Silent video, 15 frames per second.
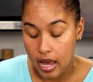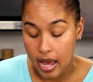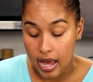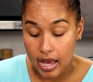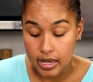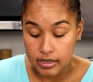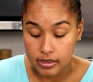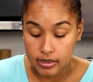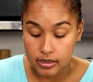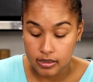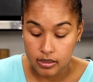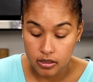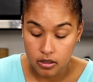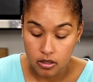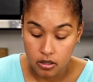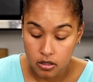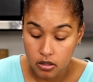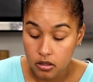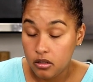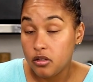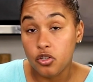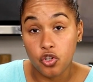as
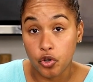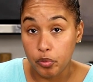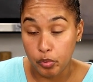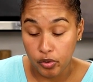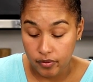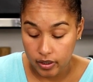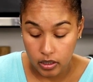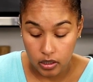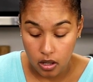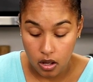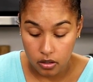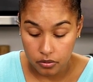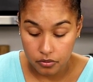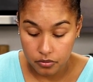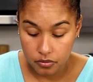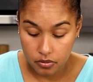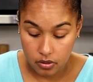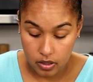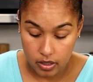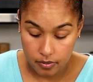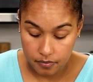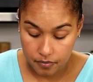you're moving along,
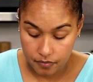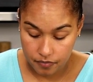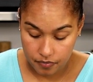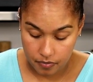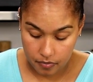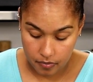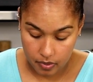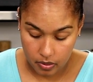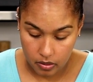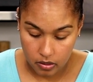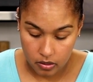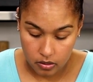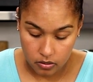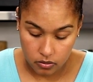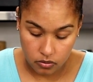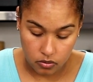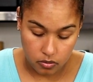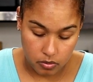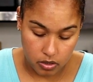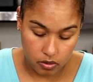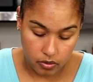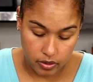okay? So I'm
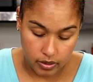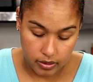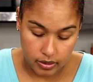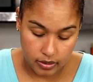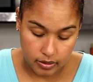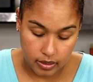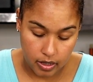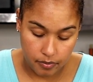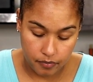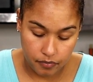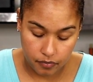gonna go ahead and taste that.